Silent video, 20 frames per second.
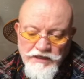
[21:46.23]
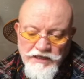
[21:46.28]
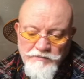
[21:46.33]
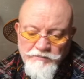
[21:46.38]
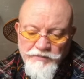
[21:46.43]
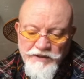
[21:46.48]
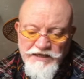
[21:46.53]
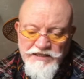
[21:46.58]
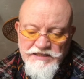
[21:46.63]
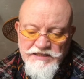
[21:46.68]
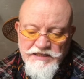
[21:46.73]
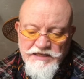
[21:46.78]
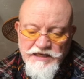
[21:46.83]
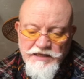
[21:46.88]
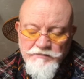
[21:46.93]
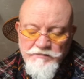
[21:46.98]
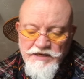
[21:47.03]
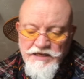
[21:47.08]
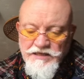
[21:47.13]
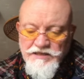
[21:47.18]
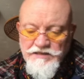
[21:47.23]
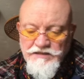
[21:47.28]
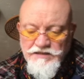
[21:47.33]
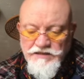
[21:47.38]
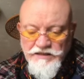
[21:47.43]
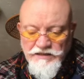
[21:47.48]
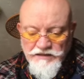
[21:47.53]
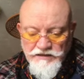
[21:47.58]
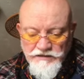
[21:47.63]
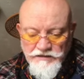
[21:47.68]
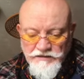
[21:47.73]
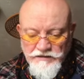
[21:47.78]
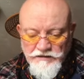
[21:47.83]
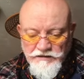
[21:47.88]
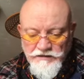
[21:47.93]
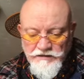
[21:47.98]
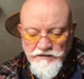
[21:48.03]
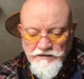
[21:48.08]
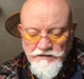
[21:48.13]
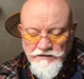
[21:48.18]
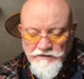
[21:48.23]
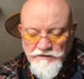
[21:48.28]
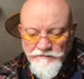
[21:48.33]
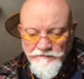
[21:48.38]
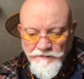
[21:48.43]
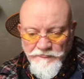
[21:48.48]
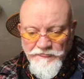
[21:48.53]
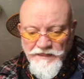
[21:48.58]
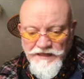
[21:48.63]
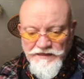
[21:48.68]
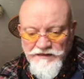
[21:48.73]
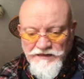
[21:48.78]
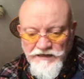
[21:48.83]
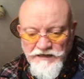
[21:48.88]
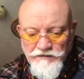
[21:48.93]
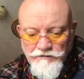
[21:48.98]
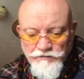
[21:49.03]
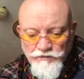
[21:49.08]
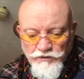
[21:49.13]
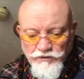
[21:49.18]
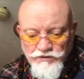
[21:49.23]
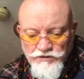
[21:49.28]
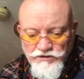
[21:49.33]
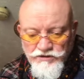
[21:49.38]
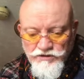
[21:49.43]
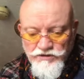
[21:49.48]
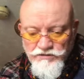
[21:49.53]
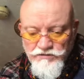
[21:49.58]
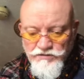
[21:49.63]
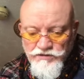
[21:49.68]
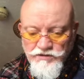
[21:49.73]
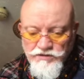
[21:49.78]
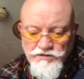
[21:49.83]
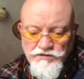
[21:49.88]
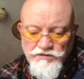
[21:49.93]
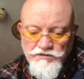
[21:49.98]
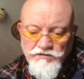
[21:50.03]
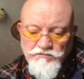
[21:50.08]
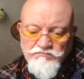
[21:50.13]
It basically means that that day was